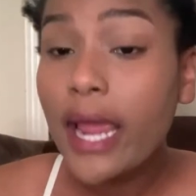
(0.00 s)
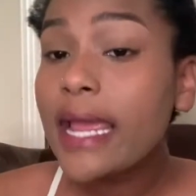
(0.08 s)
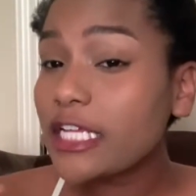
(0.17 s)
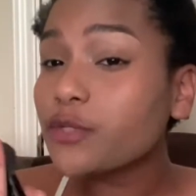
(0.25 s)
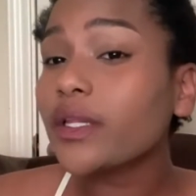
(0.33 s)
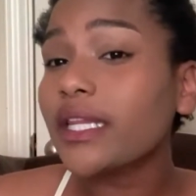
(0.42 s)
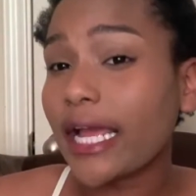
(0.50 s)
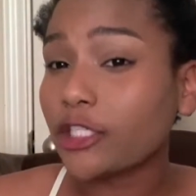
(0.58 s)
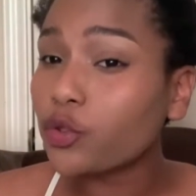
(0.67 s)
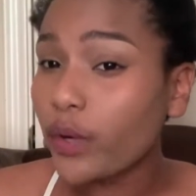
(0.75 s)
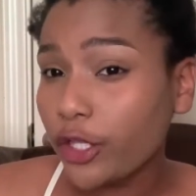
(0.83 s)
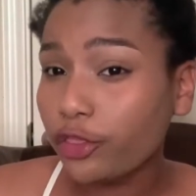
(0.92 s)
it's really like
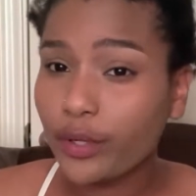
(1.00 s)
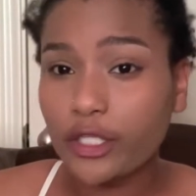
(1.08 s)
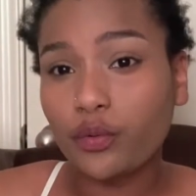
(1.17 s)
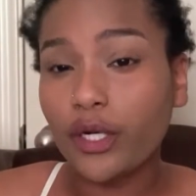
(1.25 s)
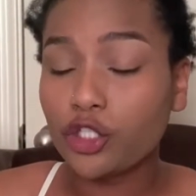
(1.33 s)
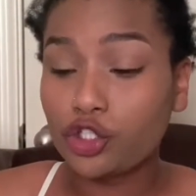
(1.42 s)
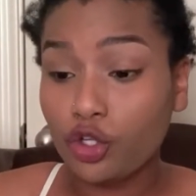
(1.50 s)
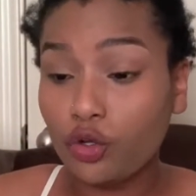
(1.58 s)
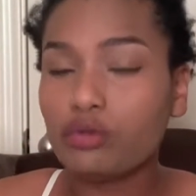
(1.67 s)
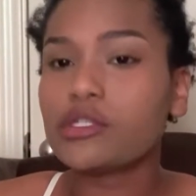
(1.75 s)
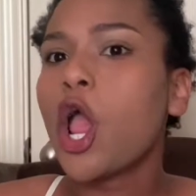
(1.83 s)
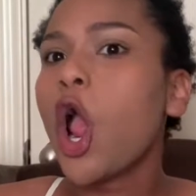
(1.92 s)
23, 22s